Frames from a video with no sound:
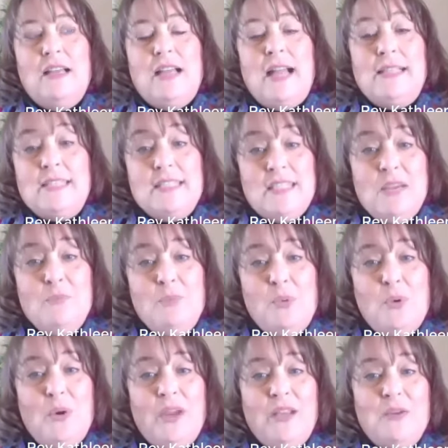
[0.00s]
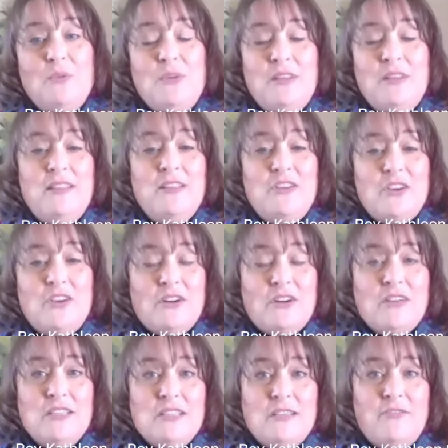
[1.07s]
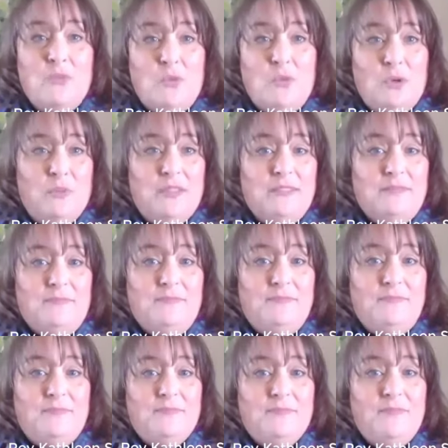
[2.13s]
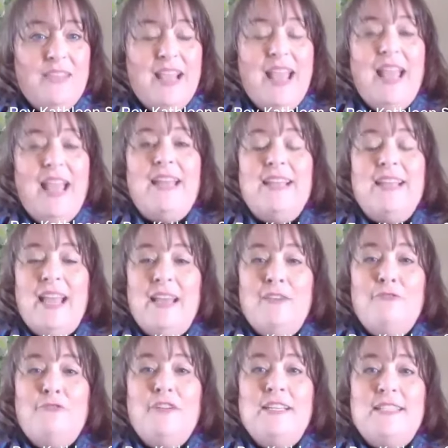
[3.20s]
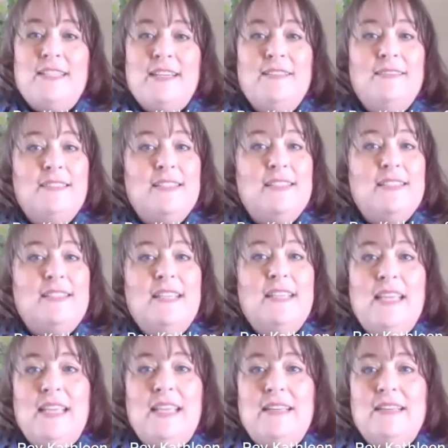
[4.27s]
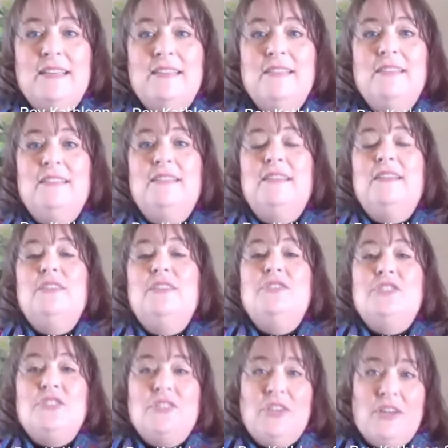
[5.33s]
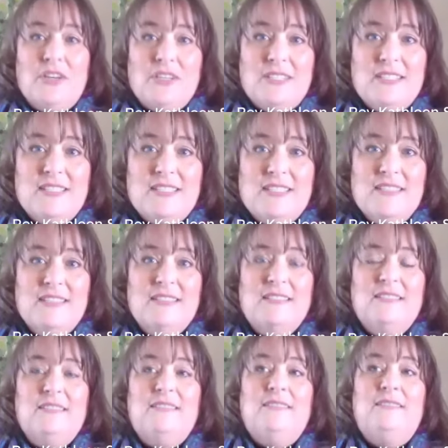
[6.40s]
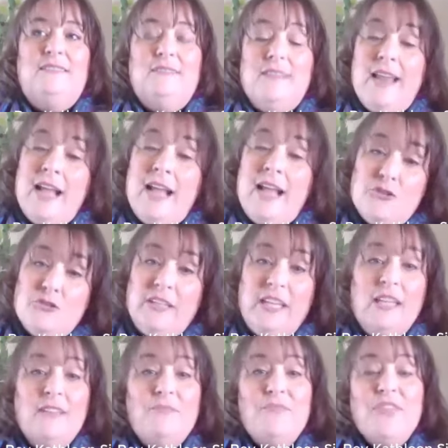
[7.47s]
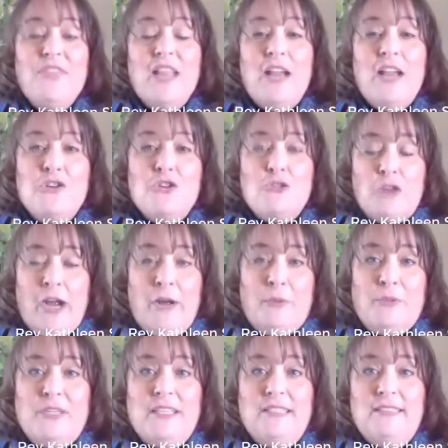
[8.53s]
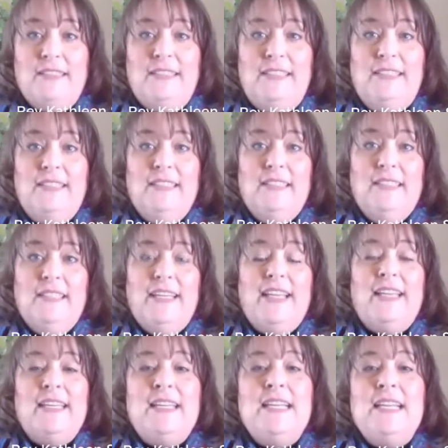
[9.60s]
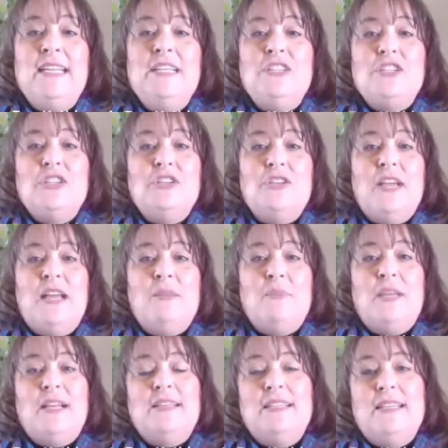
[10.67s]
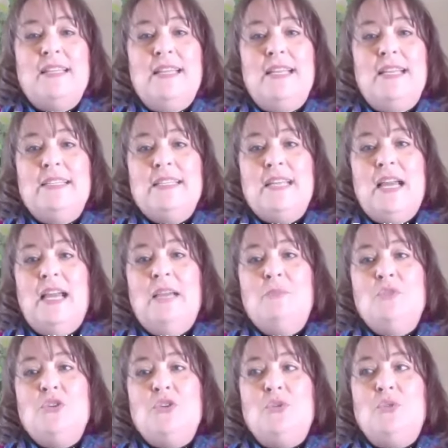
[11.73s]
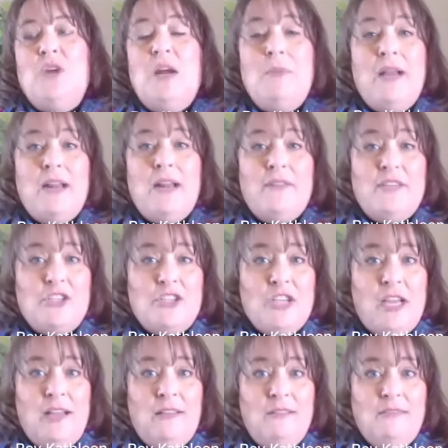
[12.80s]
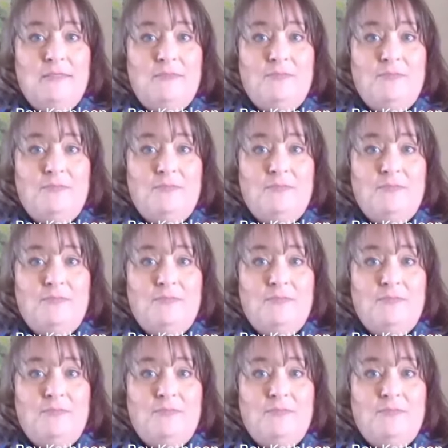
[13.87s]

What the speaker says: at some point within the darkness of the womb. And every single seed starts naturally underground. It needs to do that because it needs time to come out of its shell